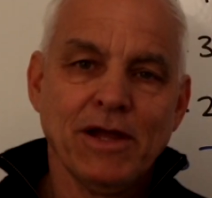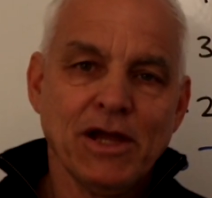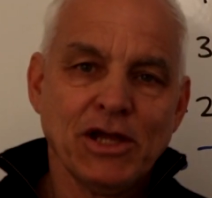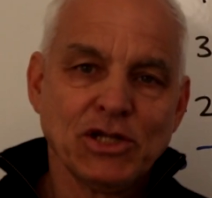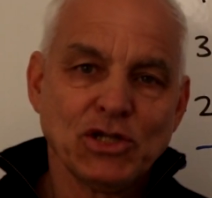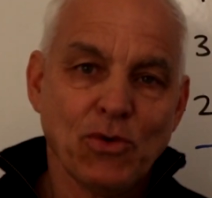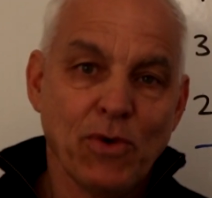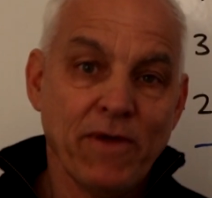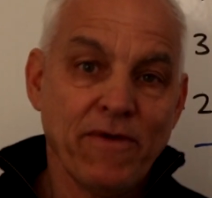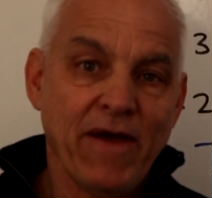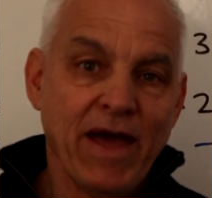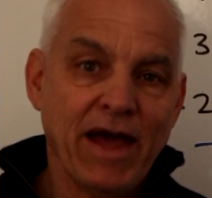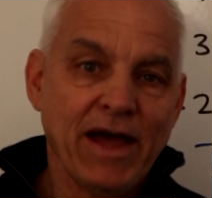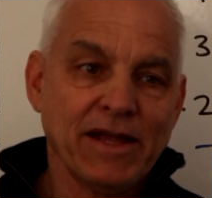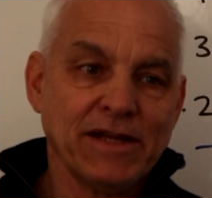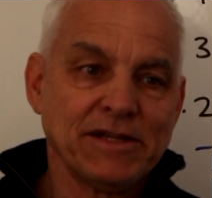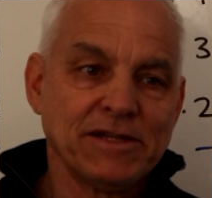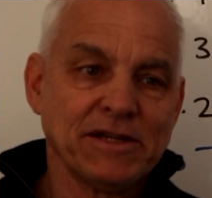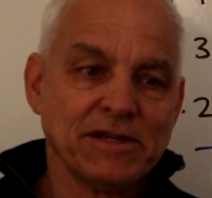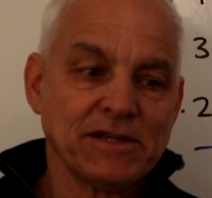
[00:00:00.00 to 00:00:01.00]
So we've
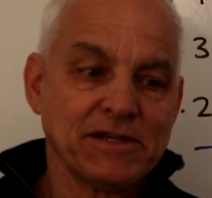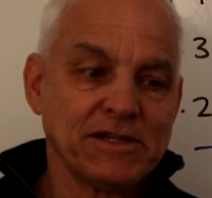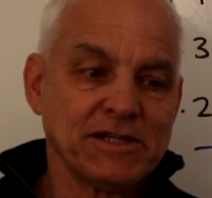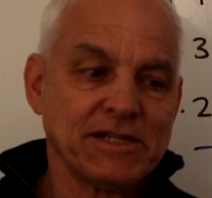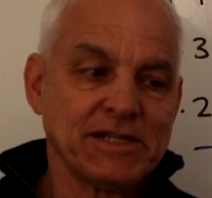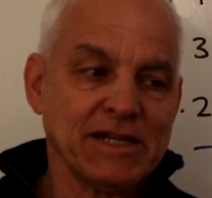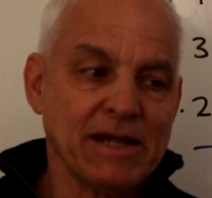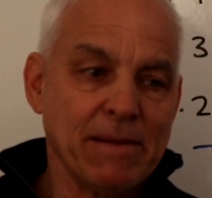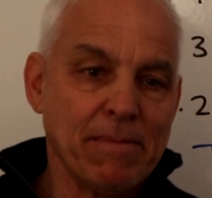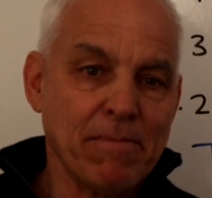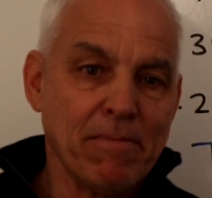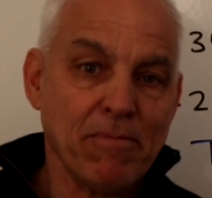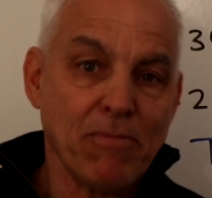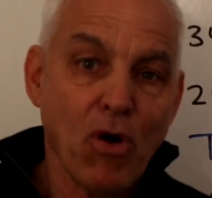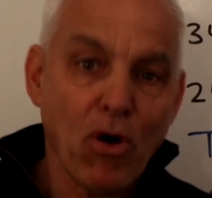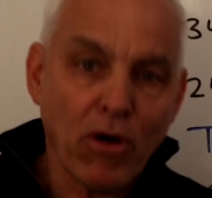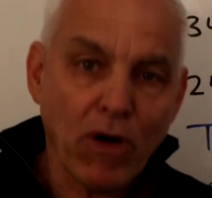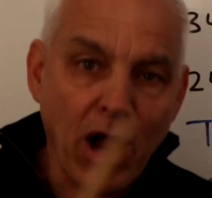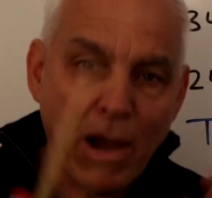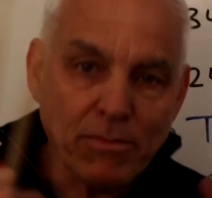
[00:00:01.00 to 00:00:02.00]
had some
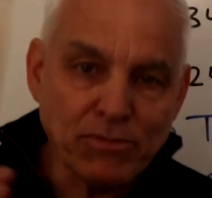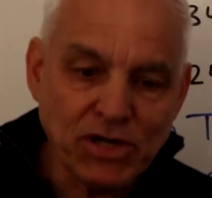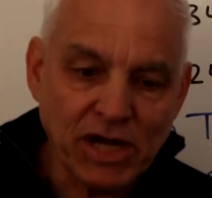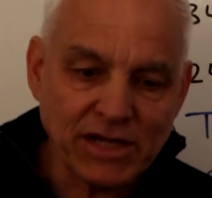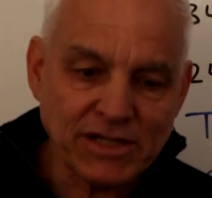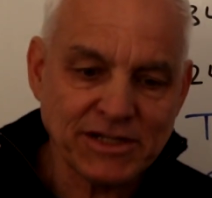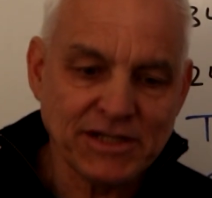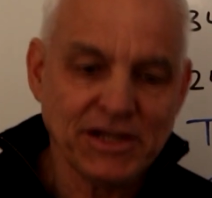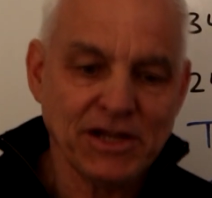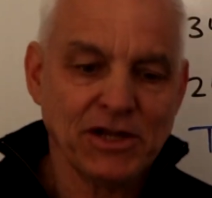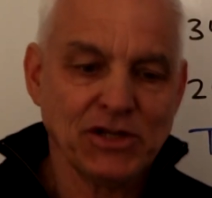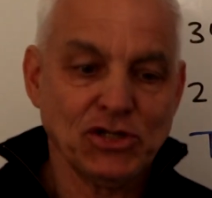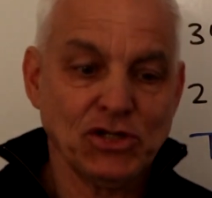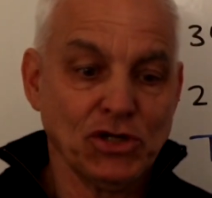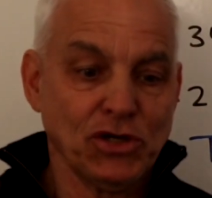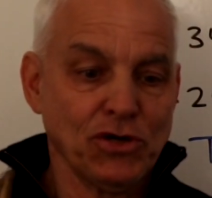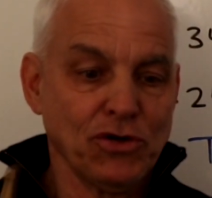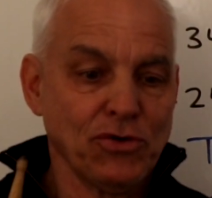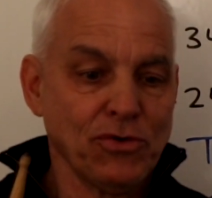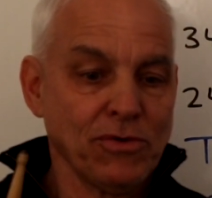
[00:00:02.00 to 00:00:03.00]
more objects
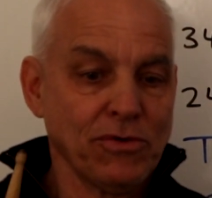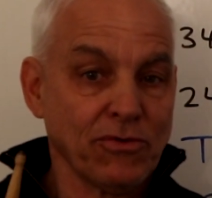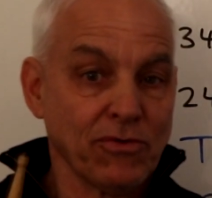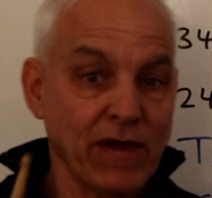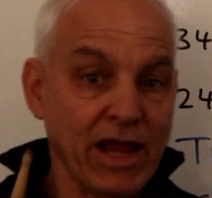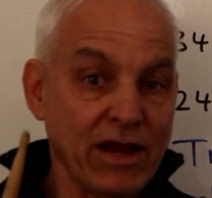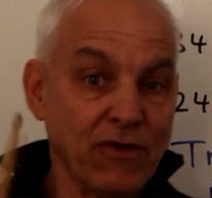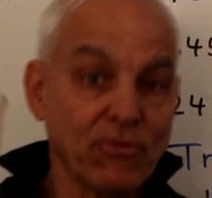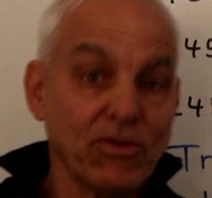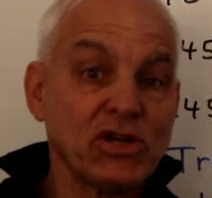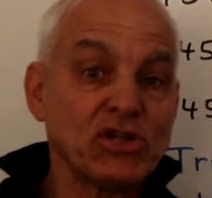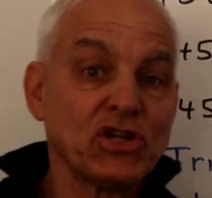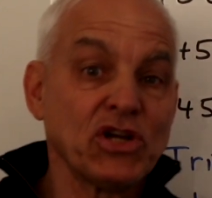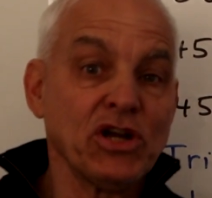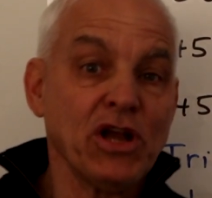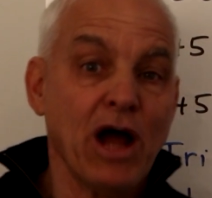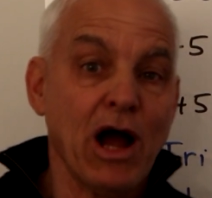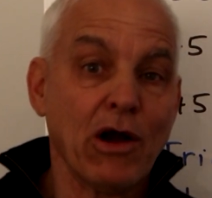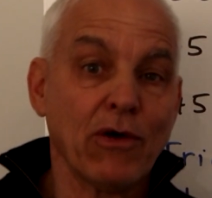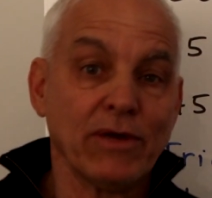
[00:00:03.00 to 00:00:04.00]
to
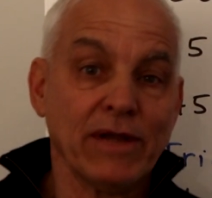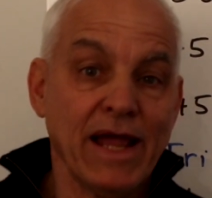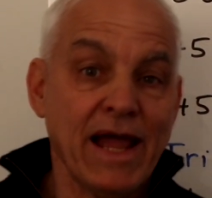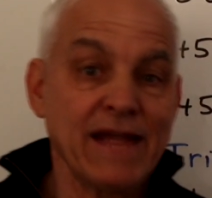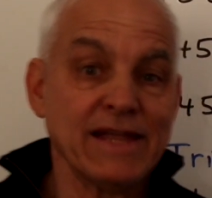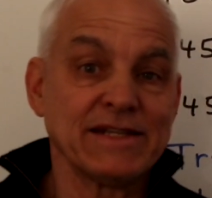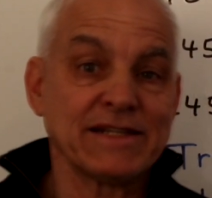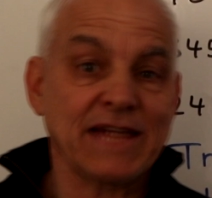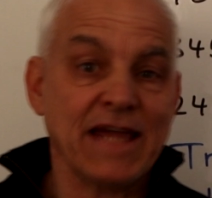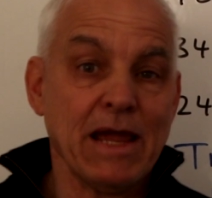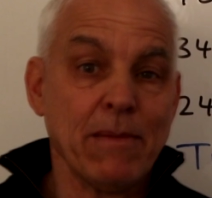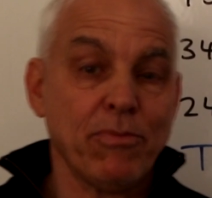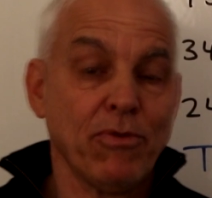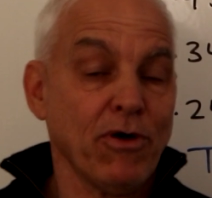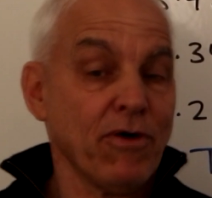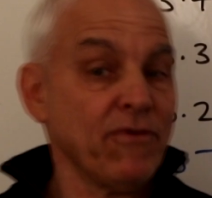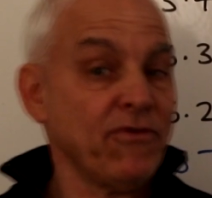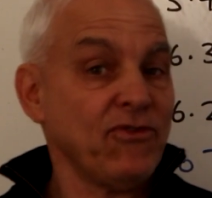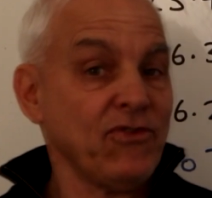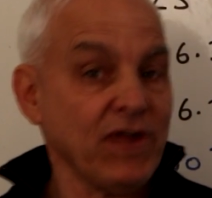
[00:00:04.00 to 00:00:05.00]
enrichen our landscape
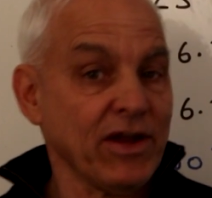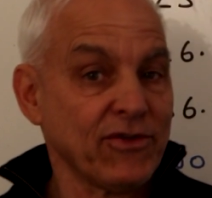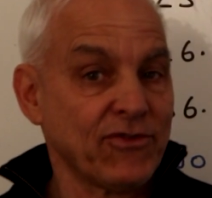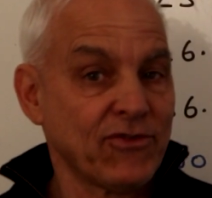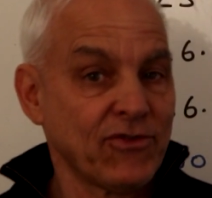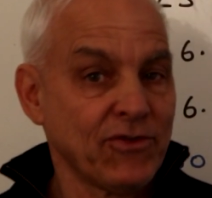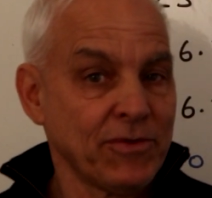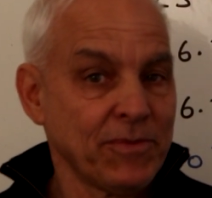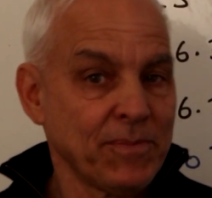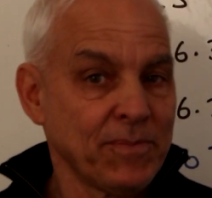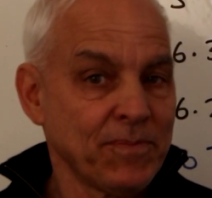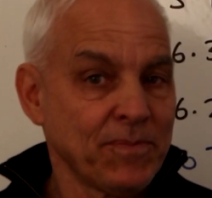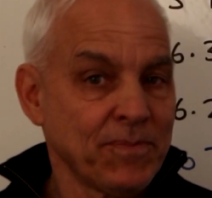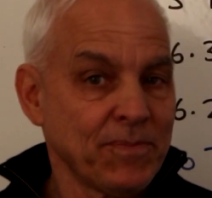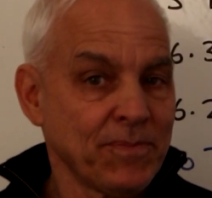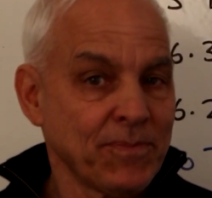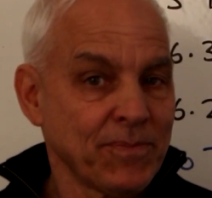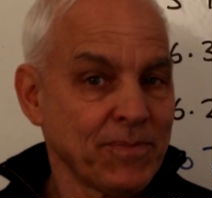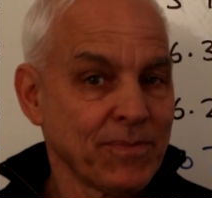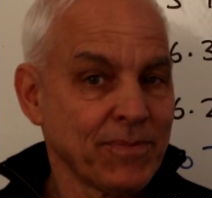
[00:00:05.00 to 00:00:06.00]
of 6.
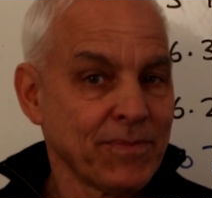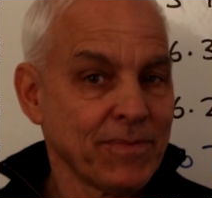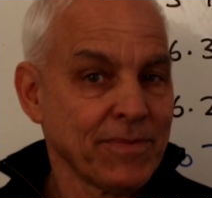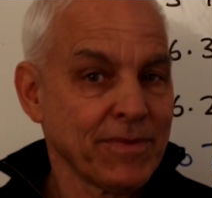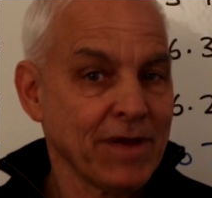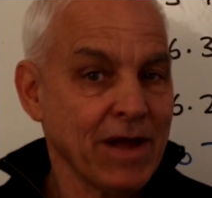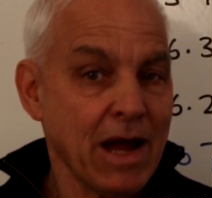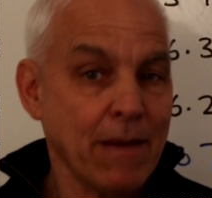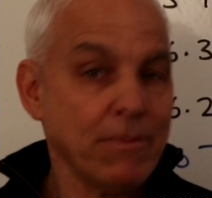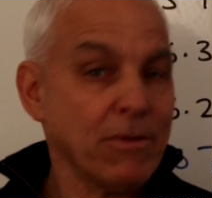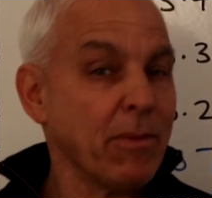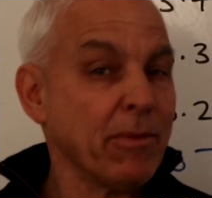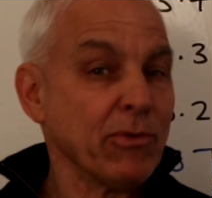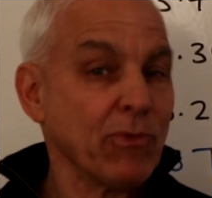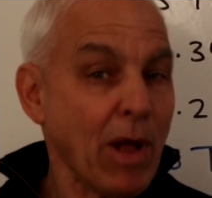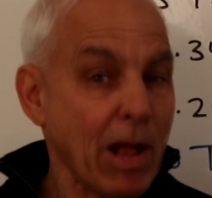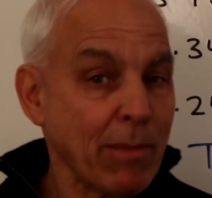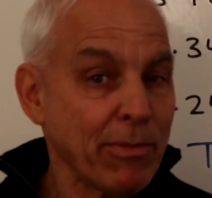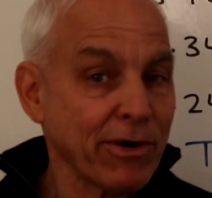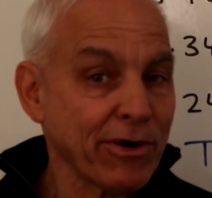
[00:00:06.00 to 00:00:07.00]
I'm Norman
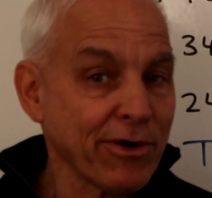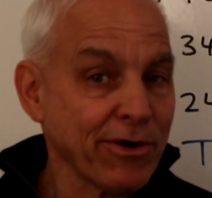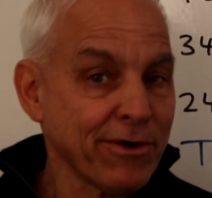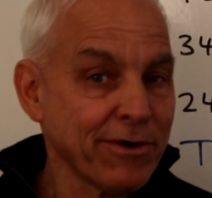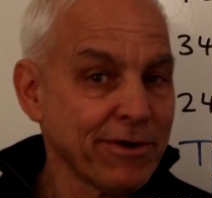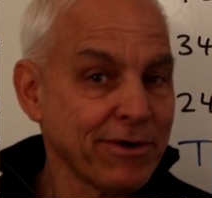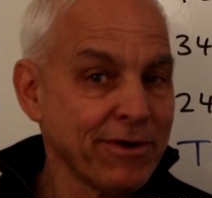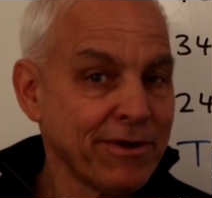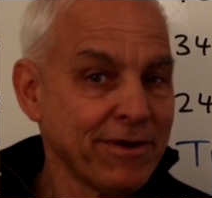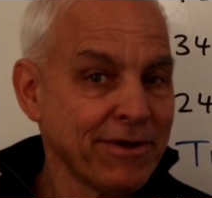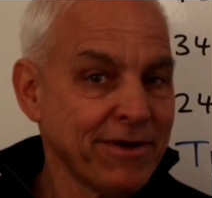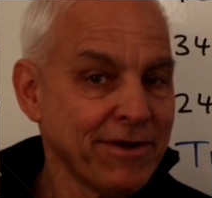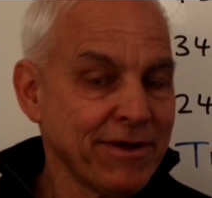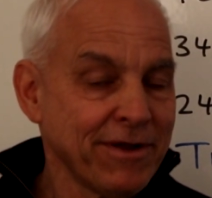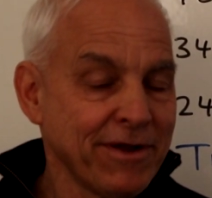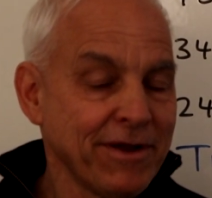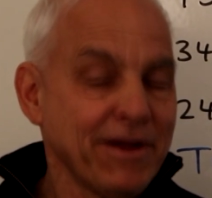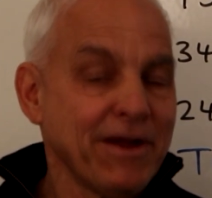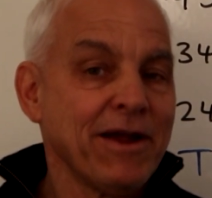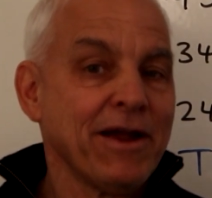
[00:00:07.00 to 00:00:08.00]
Wahlberger.
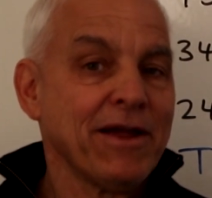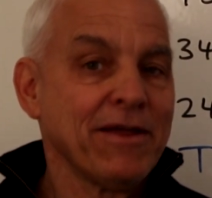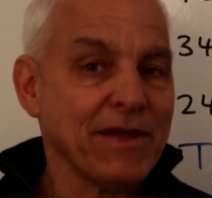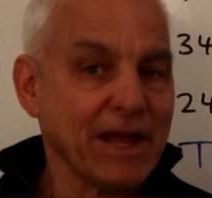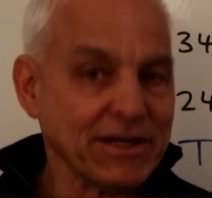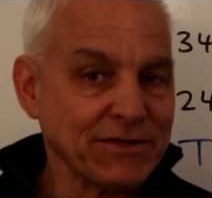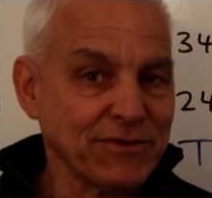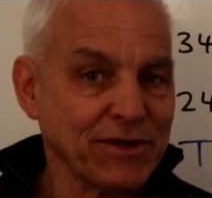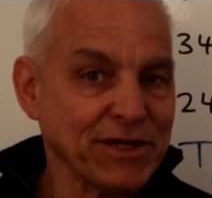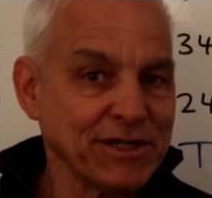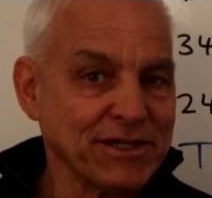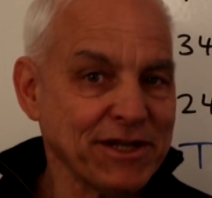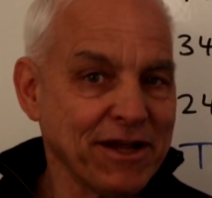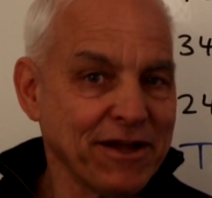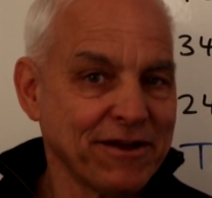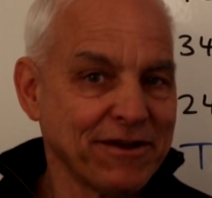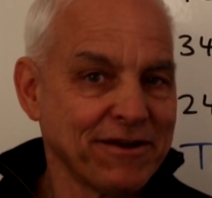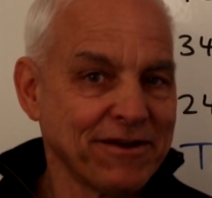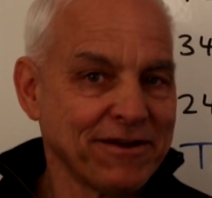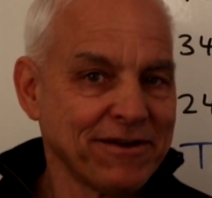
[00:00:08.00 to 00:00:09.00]
Thanks for
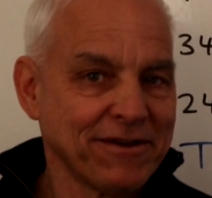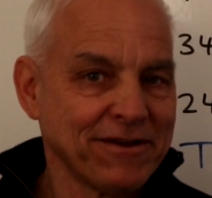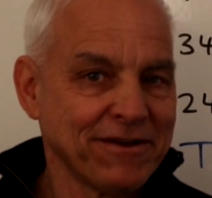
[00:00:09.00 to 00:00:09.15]
listening.